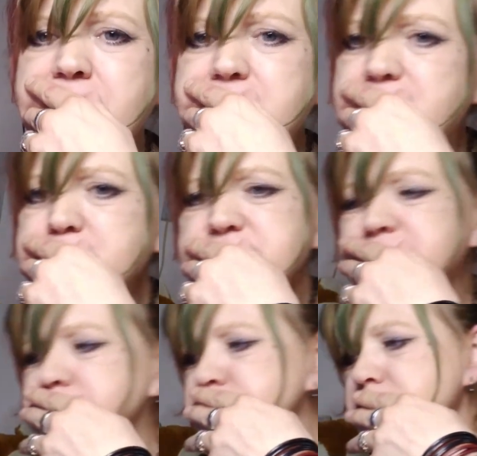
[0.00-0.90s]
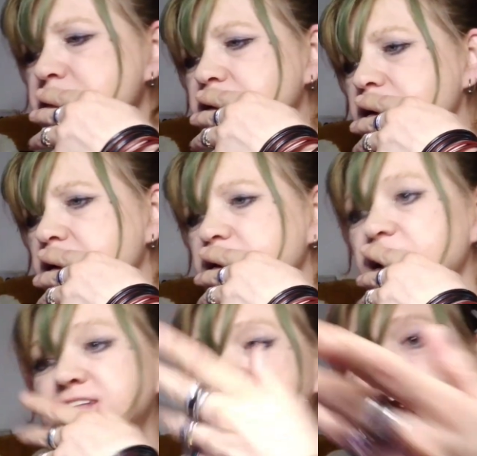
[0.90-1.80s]
I mean, my
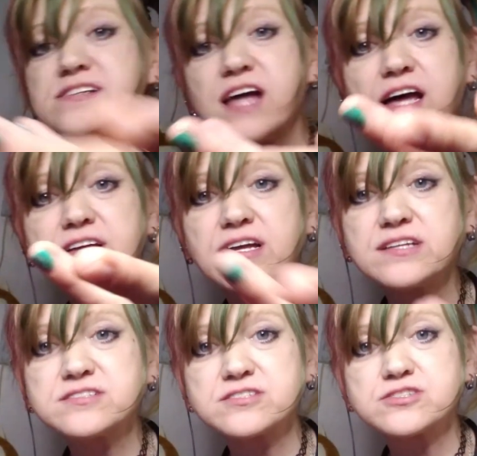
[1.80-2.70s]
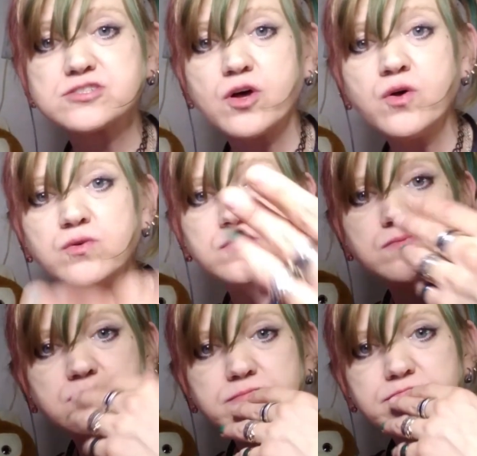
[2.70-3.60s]
God, that's an assault.
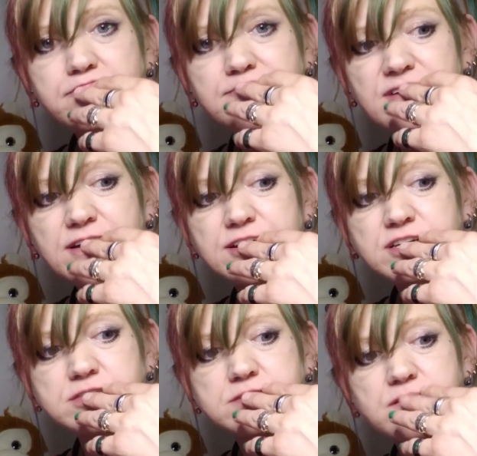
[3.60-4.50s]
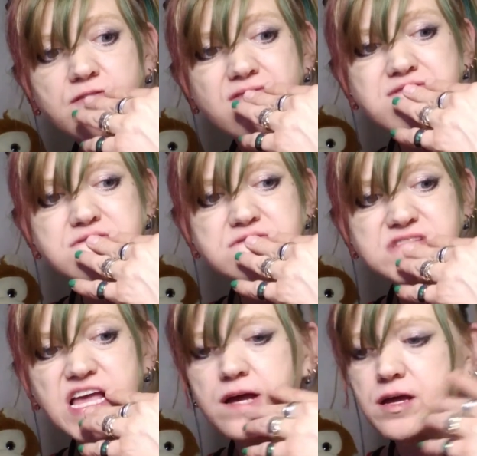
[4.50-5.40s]
It is.
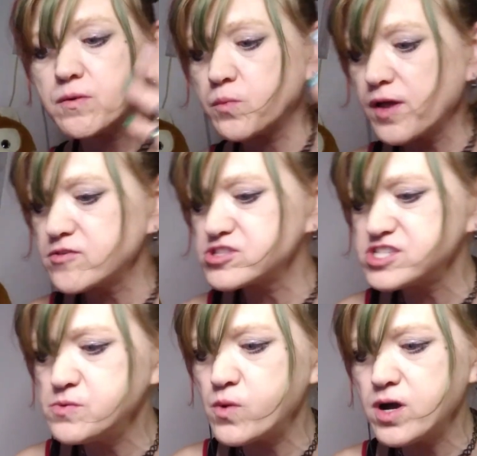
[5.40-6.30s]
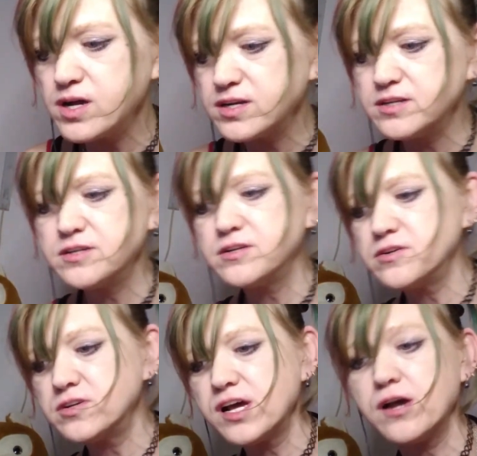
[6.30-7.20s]
I mean, whether she wanted it
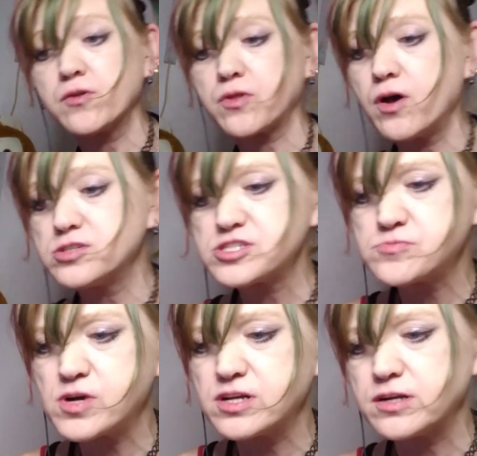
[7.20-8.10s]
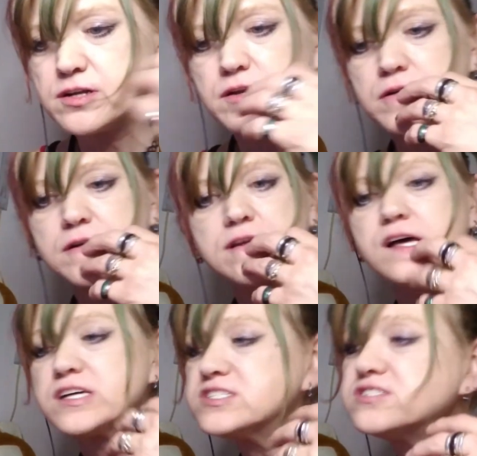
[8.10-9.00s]
or not, I thought she wanted it or
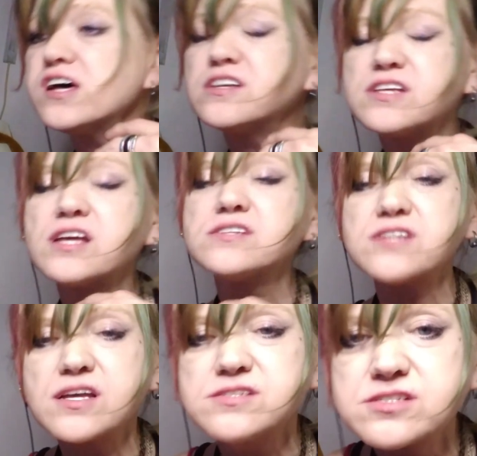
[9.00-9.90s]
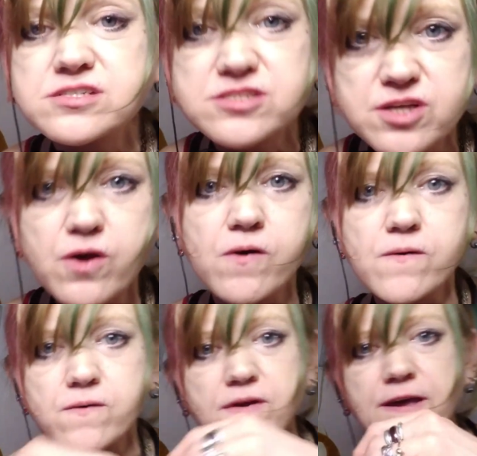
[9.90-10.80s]
not. That's an assault,
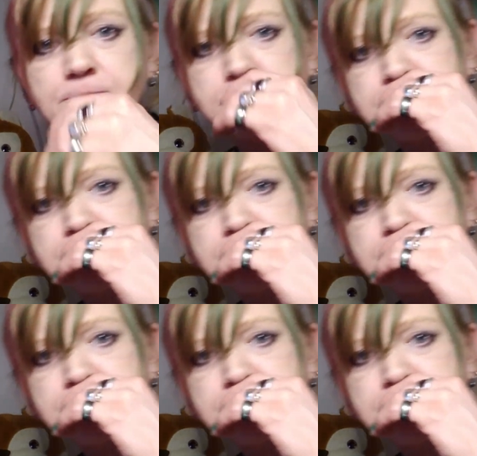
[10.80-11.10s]
okay?